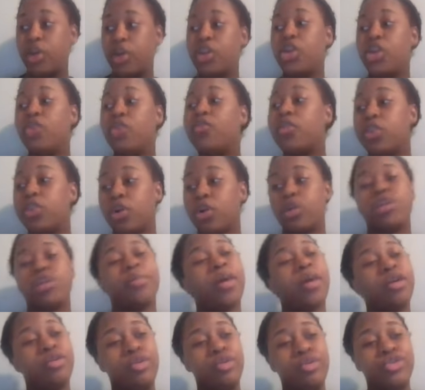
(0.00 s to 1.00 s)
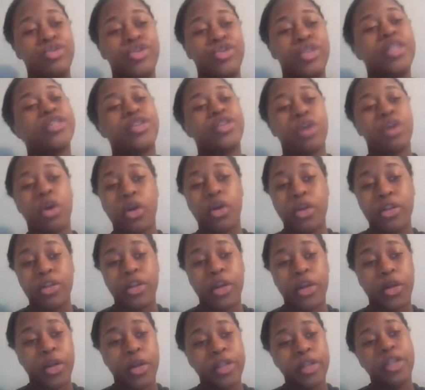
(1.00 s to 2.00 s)
You've learned about nutrients
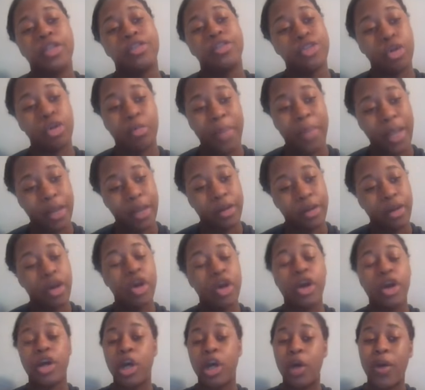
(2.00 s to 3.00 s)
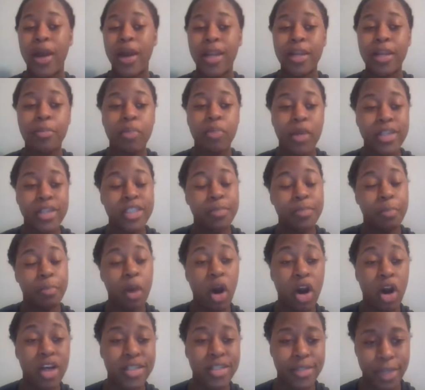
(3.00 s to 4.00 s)
earlier in this domain. Go ahead and press
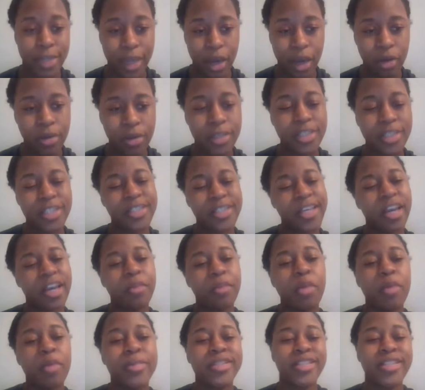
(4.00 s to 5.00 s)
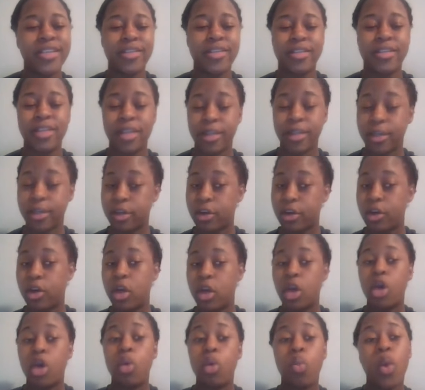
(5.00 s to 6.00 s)
pause now to take a moment to think.
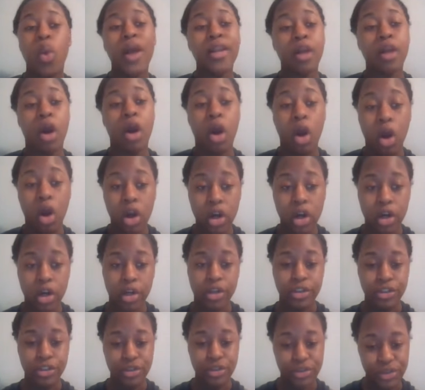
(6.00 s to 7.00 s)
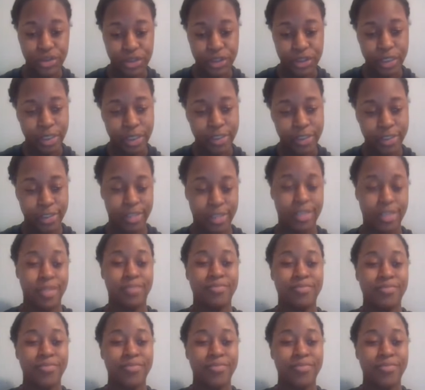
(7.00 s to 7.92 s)
What are nutrients?